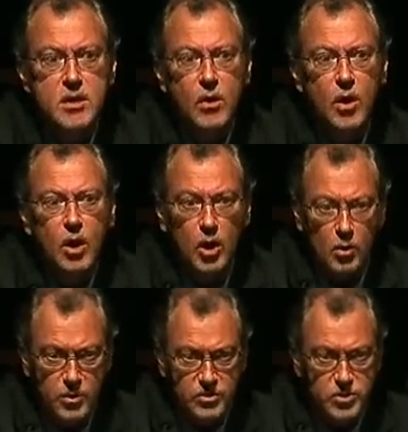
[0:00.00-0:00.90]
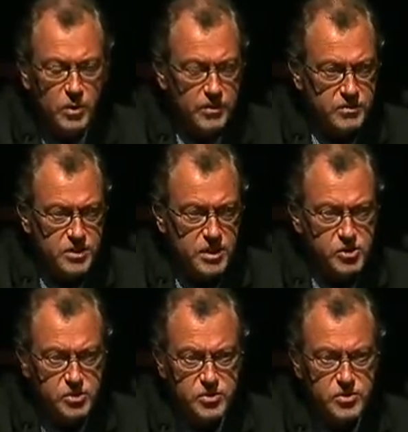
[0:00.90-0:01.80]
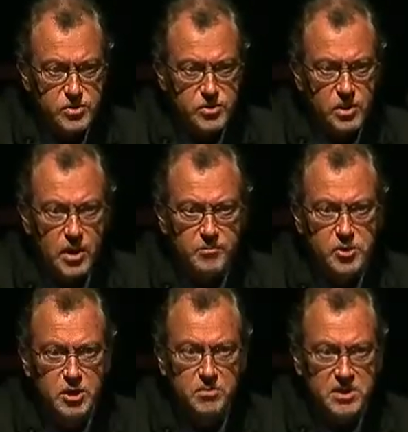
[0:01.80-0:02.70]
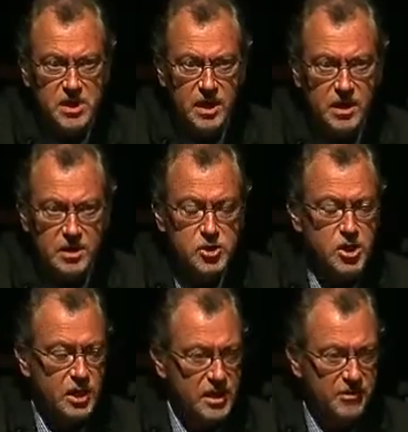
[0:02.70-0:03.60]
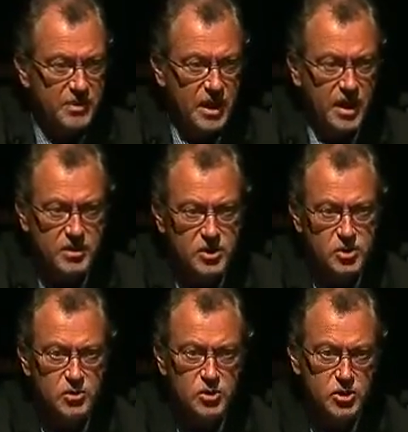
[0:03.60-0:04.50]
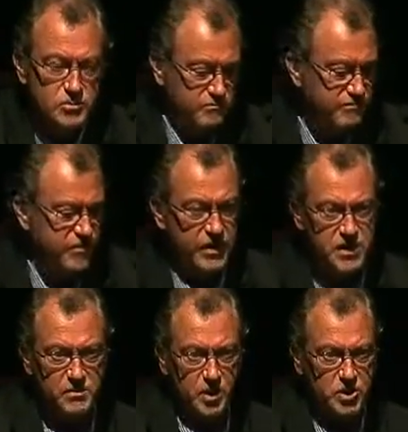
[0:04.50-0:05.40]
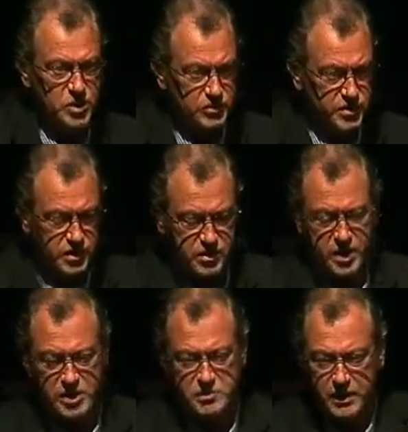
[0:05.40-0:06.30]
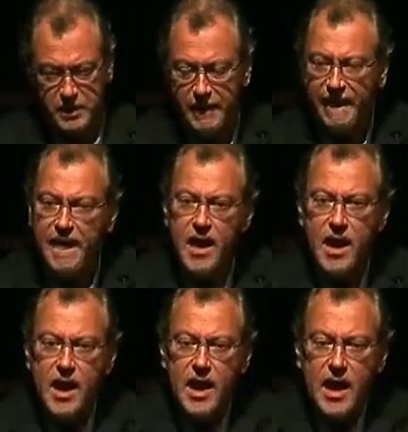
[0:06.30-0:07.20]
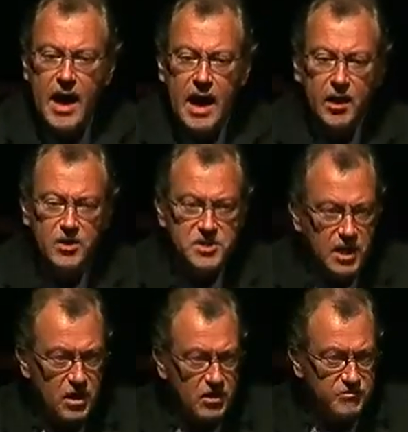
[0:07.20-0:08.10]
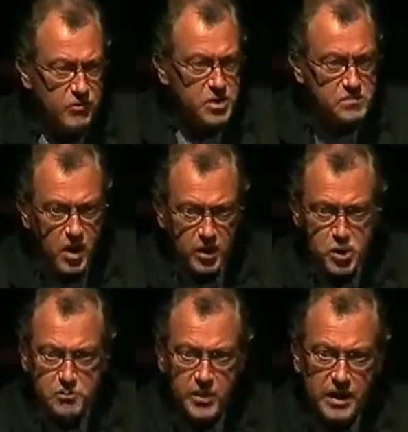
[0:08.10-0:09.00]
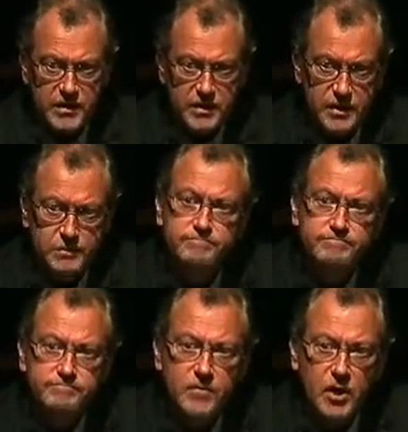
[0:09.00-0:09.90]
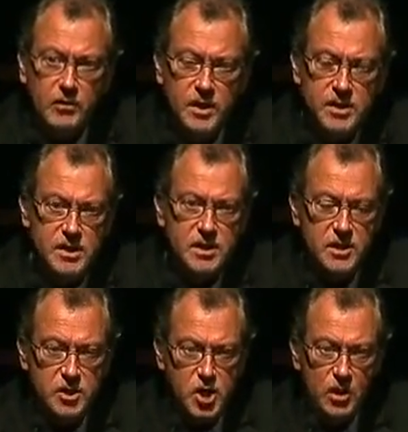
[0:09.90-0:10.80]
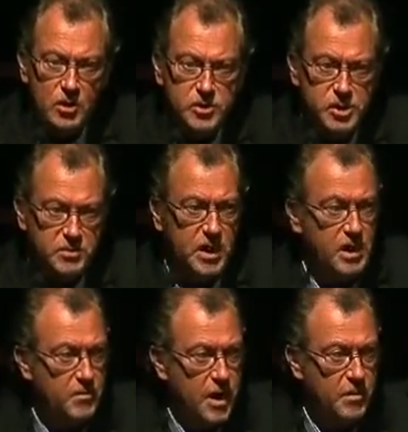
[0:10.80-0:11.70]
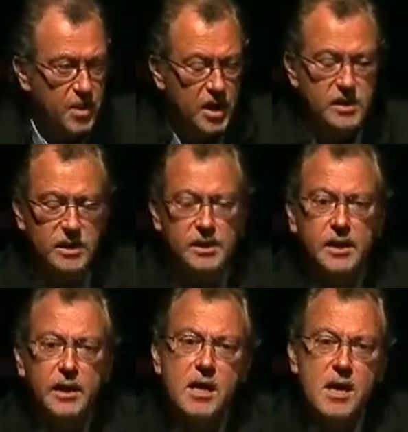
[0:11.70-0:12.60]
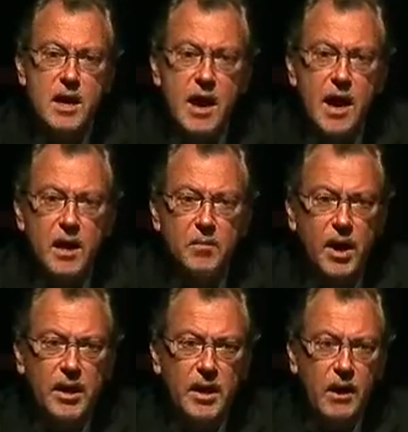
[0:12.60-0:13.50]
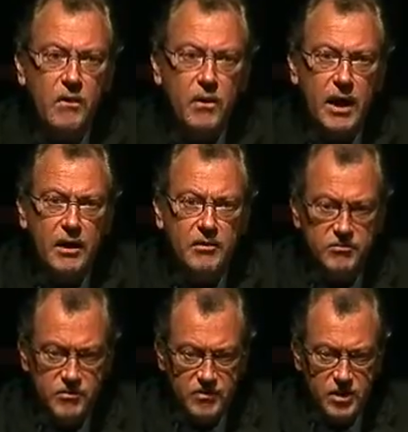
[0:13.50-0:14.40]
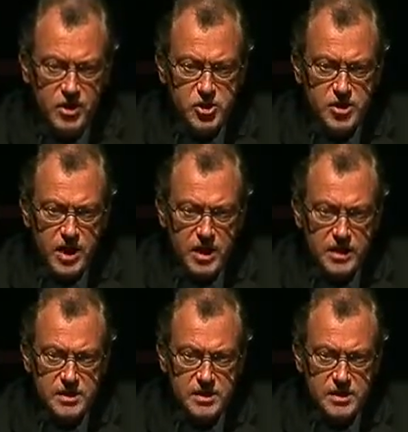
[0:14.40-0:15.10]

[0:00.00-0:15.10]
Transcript: along with 2 other teachers, she had left behind 2 very small children and her husband, and taken on a forced march by the guerrillas into the jungle. She'd been abducted. And about an hour out of the village, they